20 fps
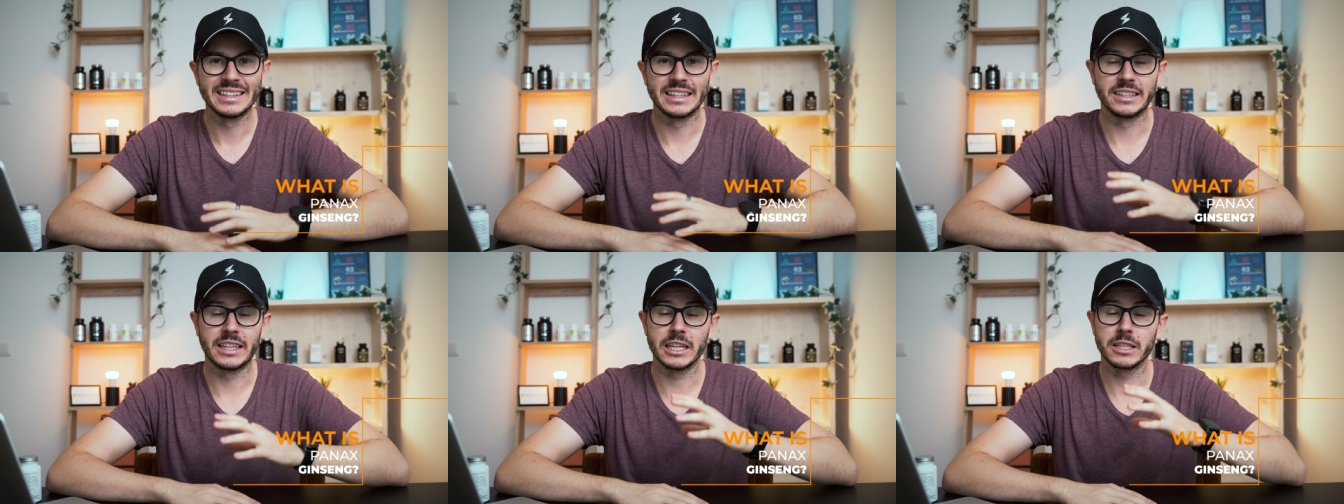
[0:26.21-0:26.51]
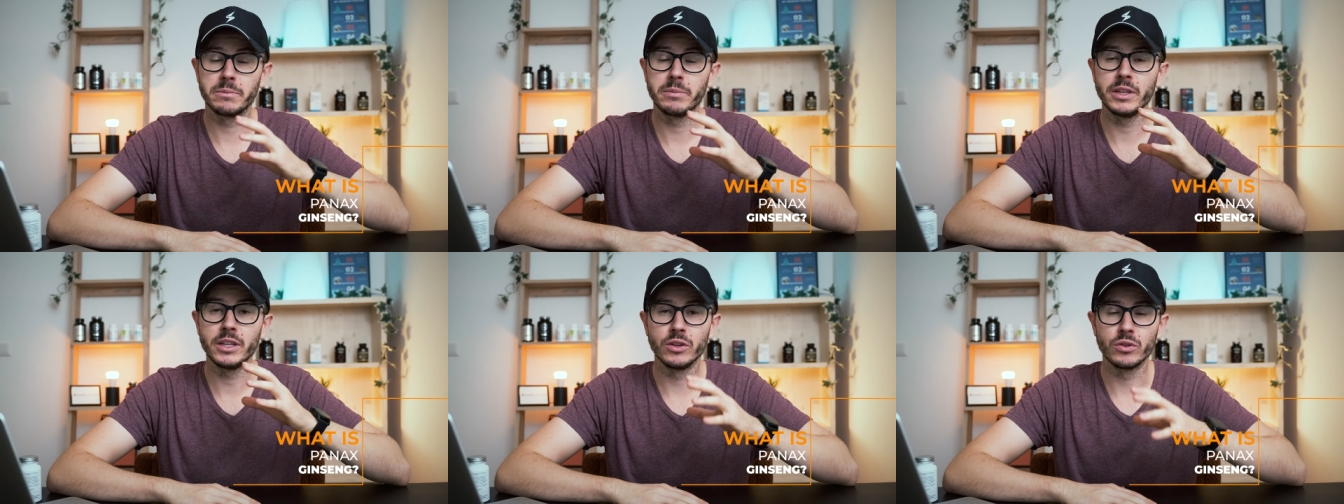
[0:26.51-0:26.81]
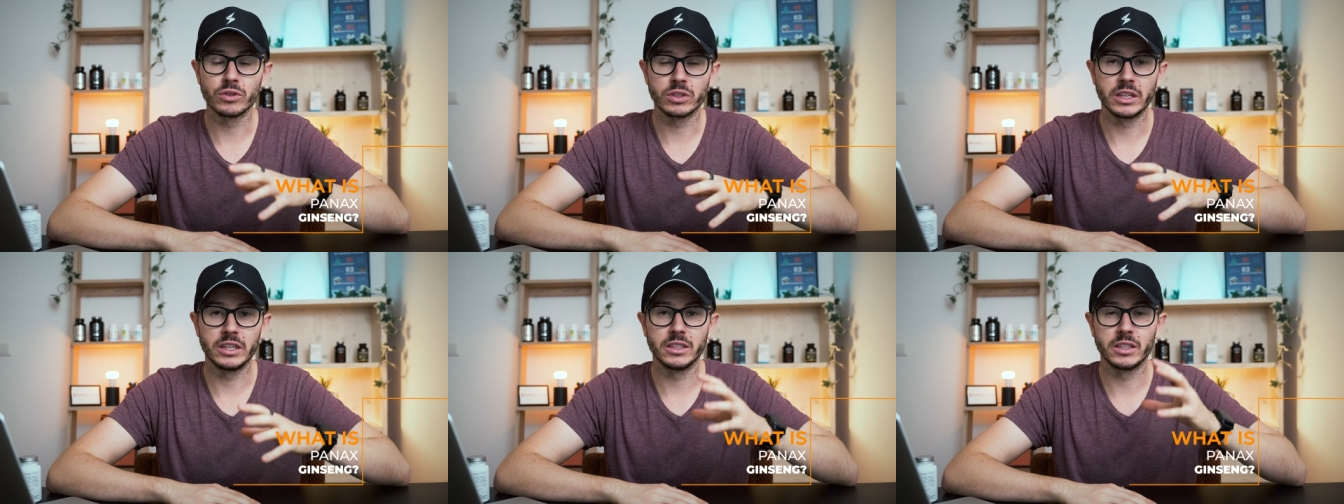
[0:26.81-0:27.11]
that has been
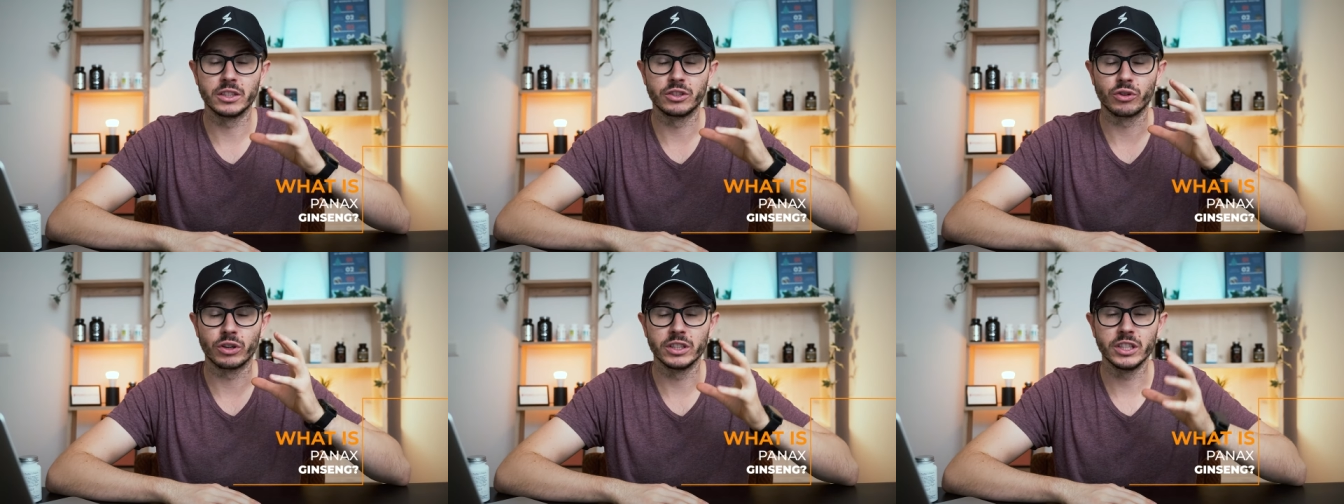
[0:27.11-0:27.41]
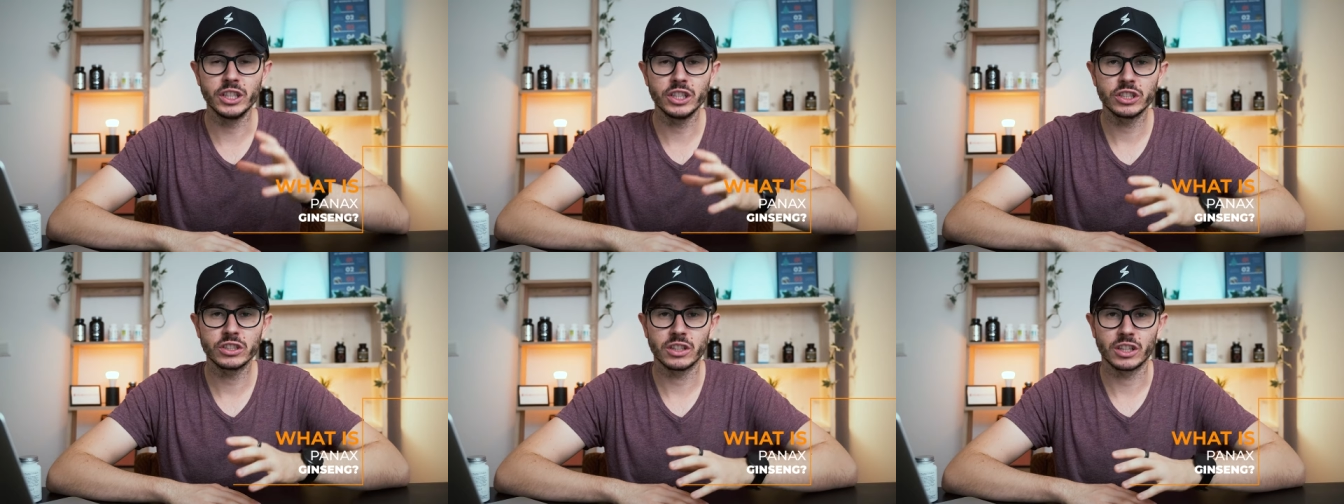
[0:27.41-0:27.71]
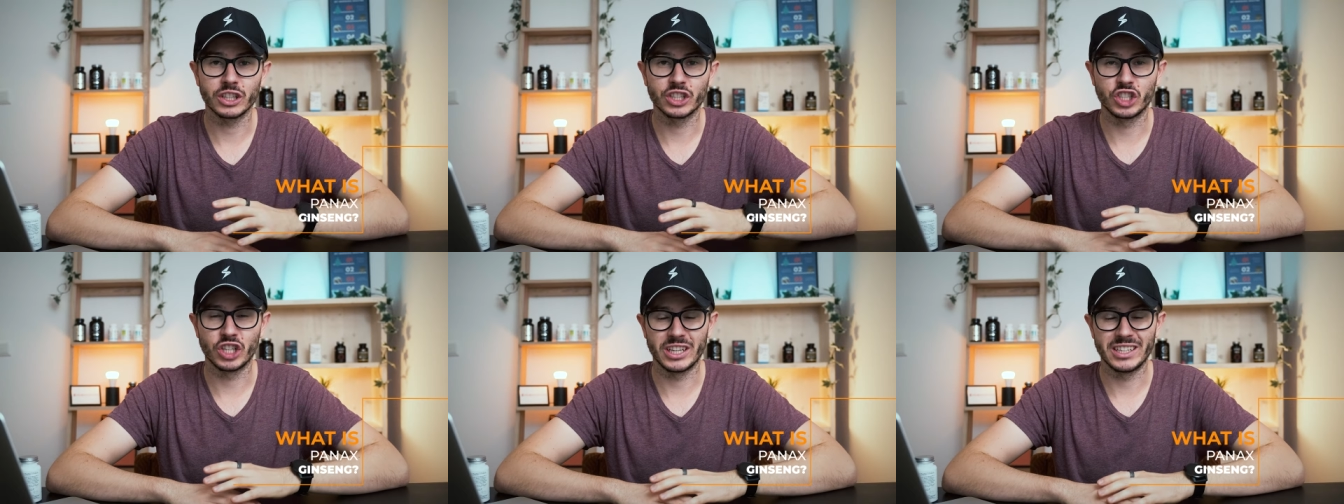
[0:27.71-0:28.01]
used in the
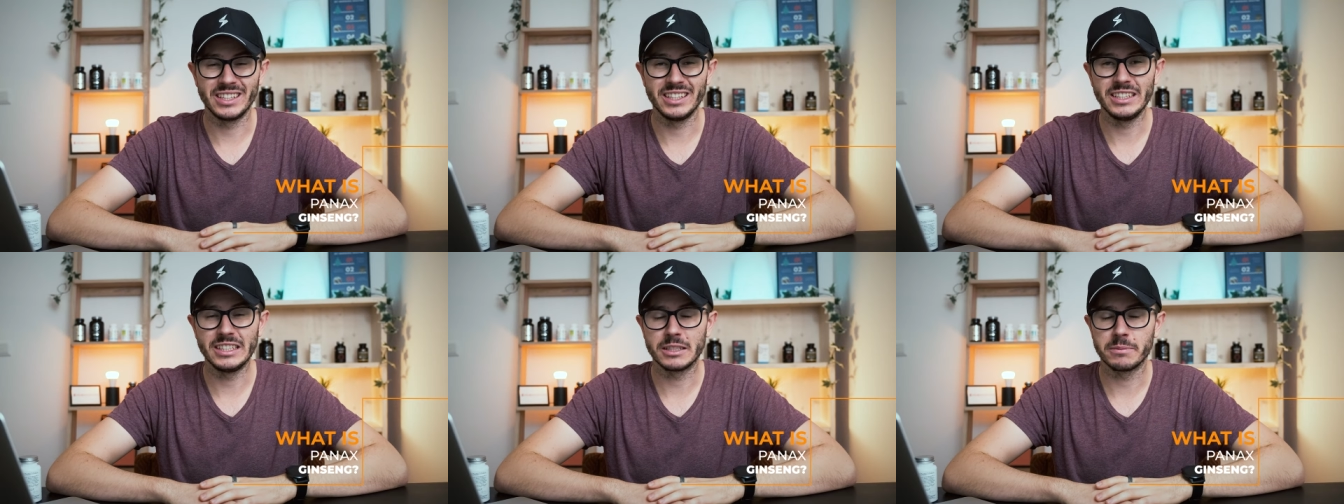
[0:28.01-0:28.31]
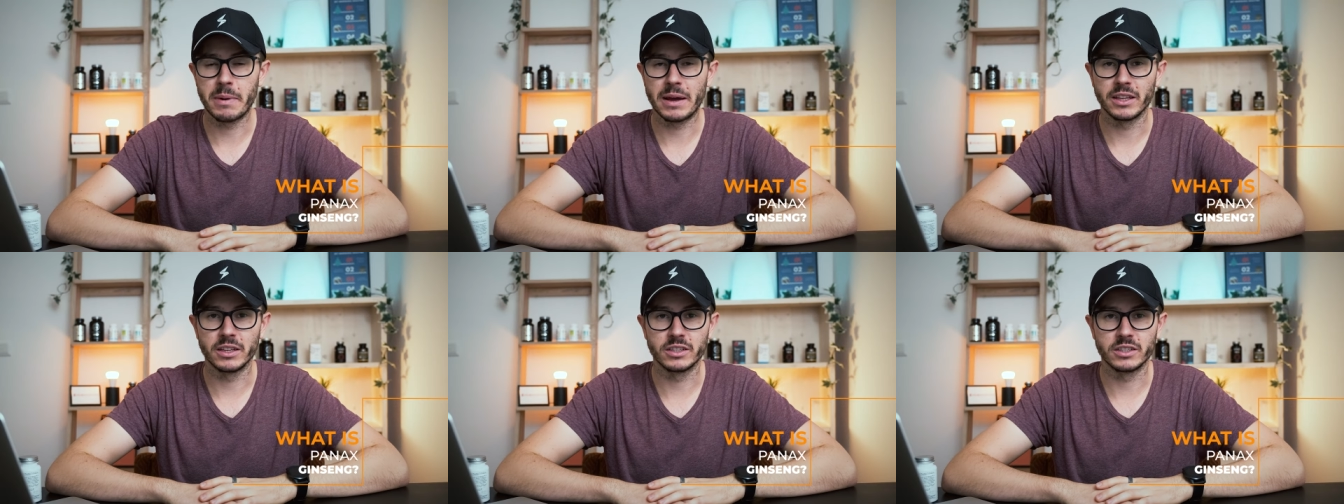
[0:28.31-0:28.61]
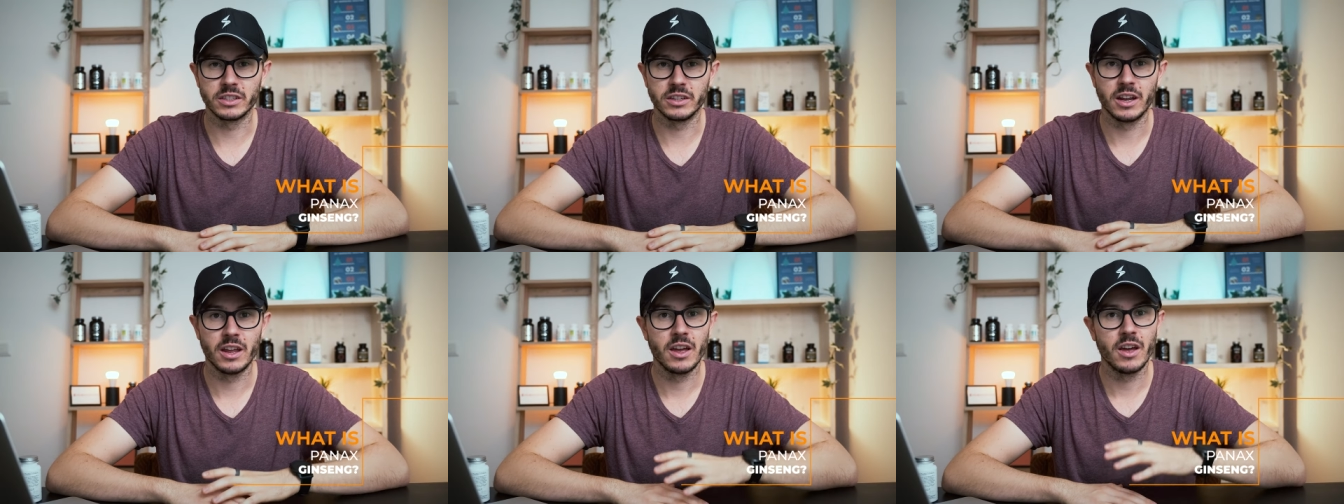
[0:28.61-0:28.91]
traditional Chinese
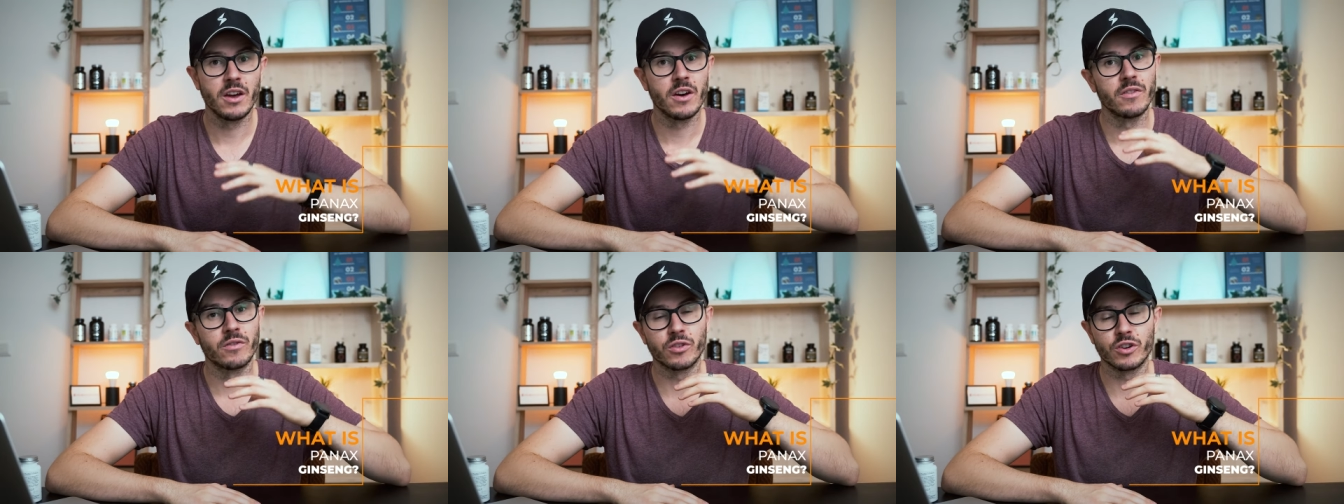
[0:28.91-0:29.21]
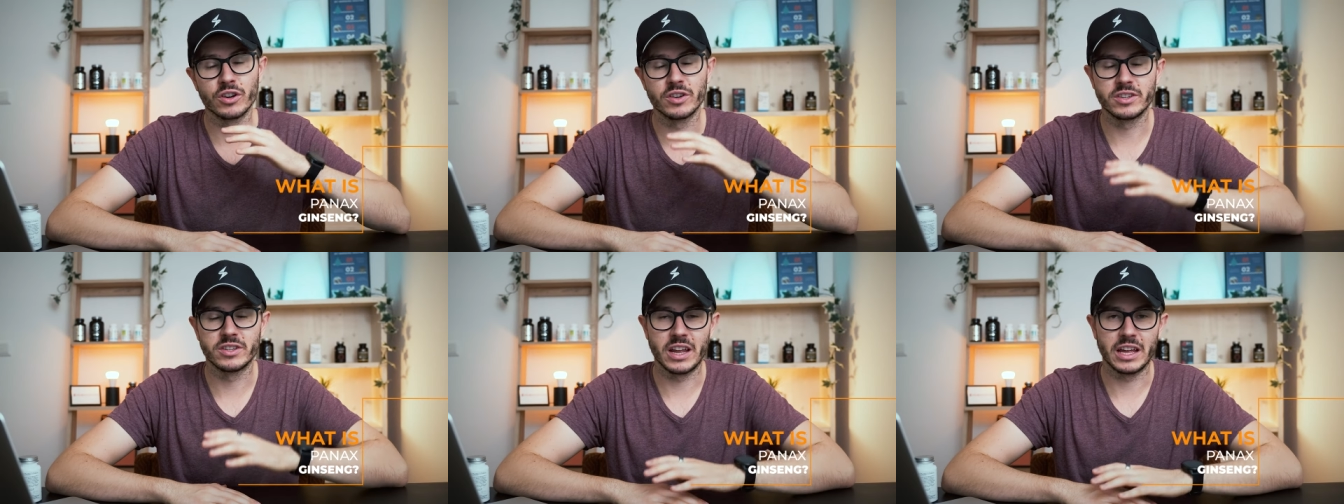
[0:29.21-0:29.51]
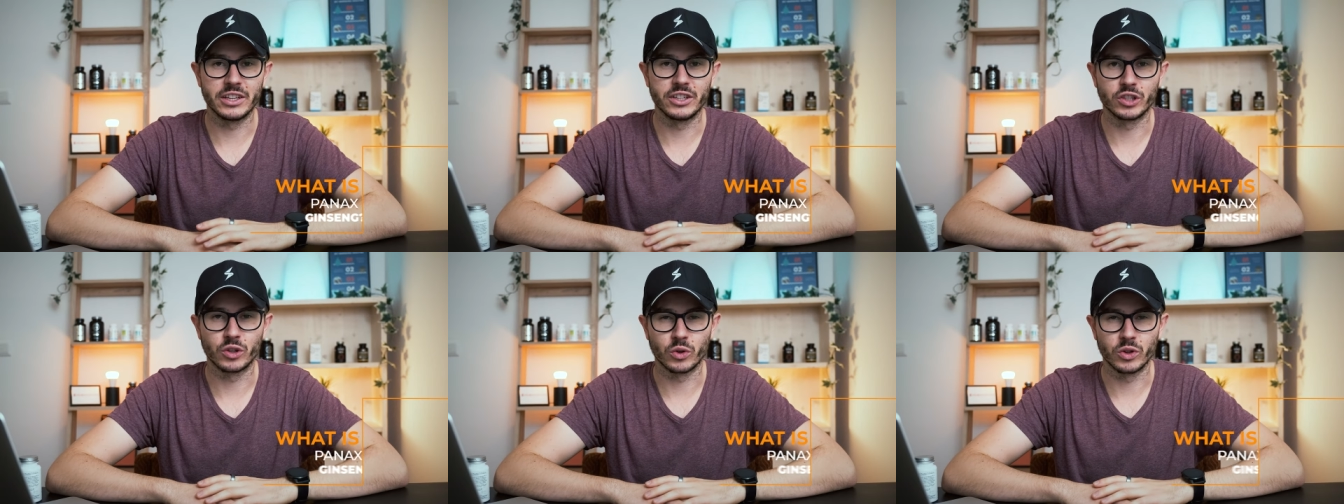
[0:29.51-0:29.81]
medicine for
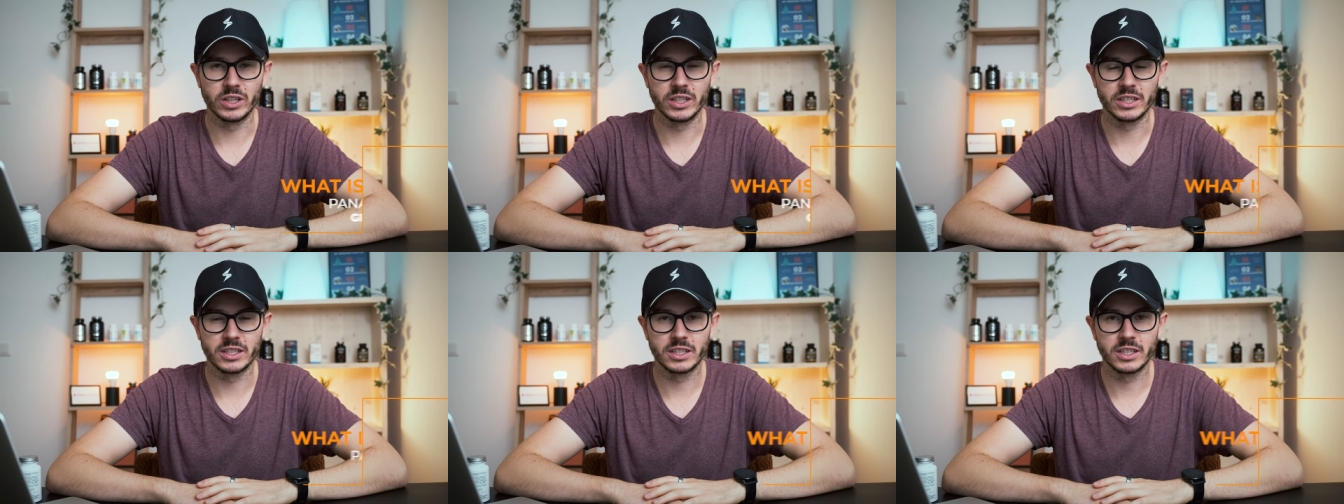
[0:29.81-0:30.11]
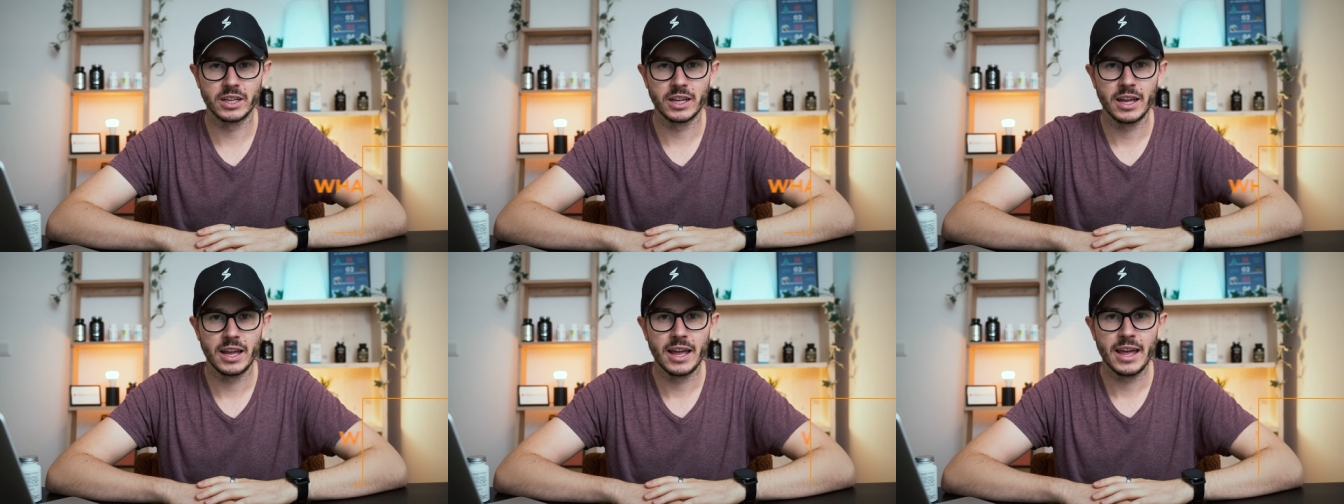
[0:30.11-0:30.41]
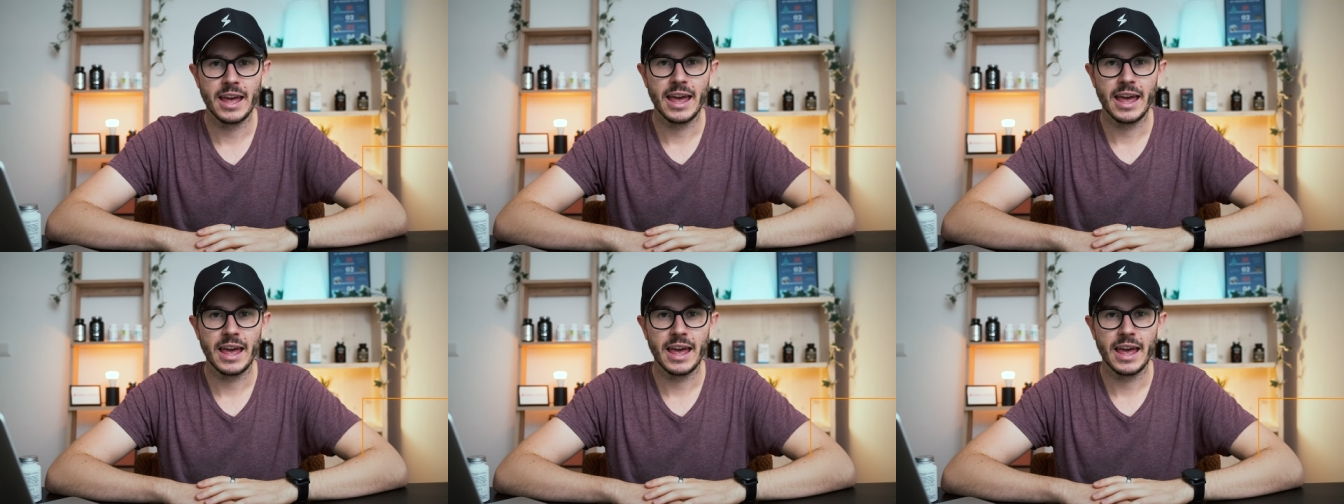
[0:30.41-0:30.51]
centuries.